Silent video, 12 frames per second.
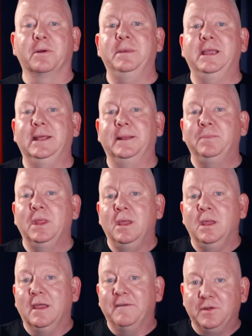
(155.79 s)
meaning
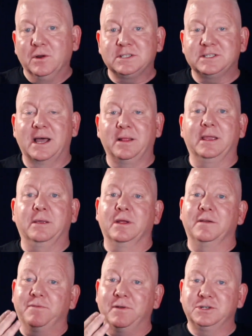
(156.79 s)
if you're selling
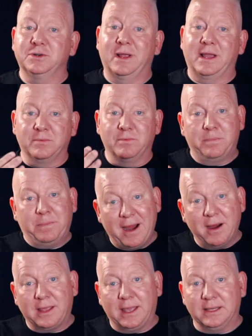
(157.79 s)
refrigerator
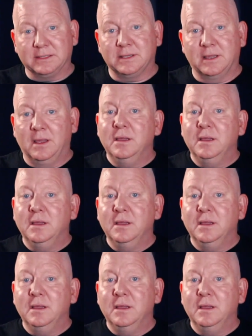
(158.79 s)
repair kits,